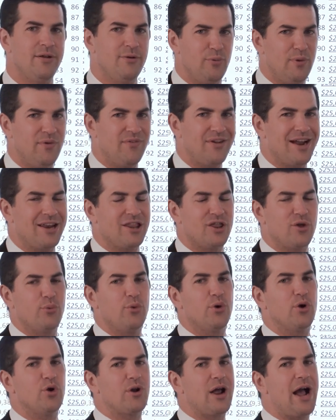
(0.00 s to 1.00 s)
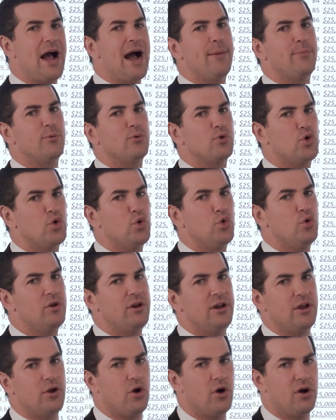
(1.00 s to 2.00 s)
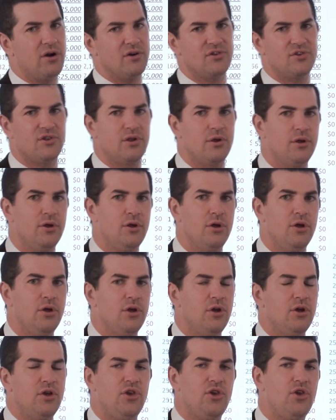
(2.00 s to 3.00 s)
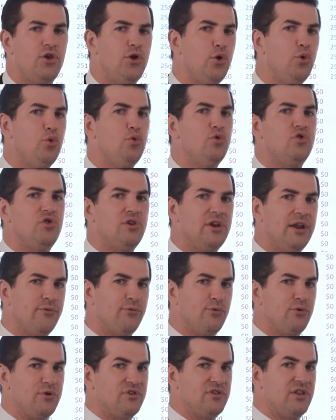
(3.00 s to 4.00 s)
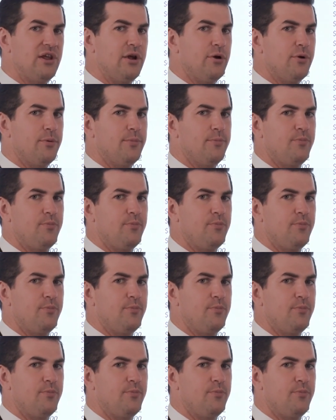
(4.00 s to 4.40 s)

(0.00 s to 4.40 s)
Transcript: We've got the word opportunity cost. Huge difference there.